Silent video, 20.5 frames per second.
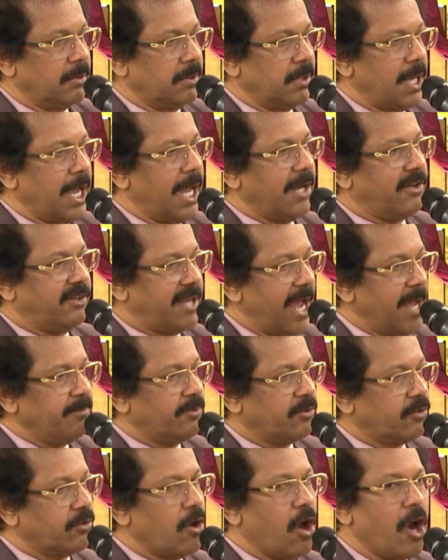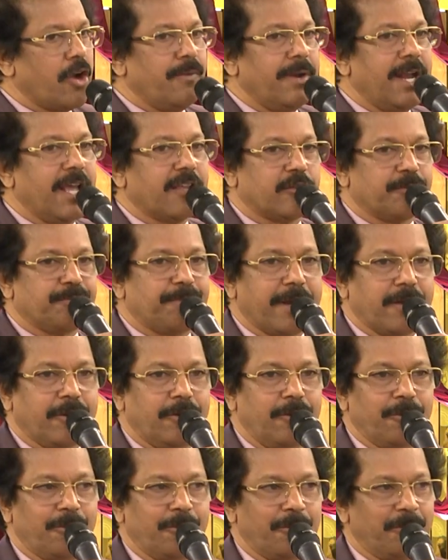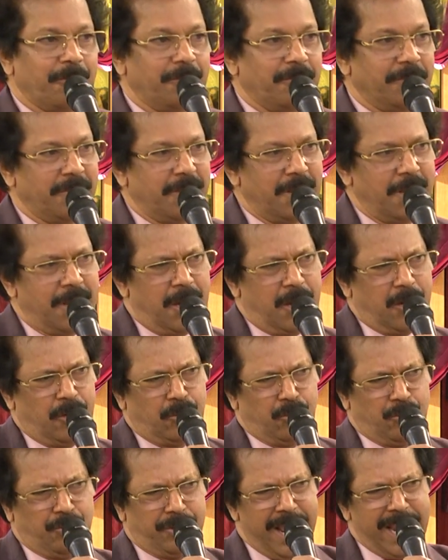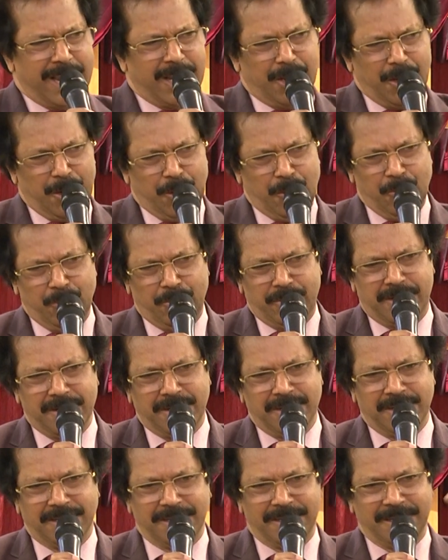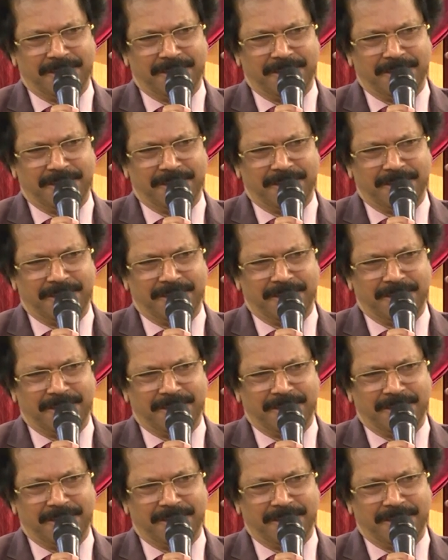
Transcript: At times, God will expect you to take your turn.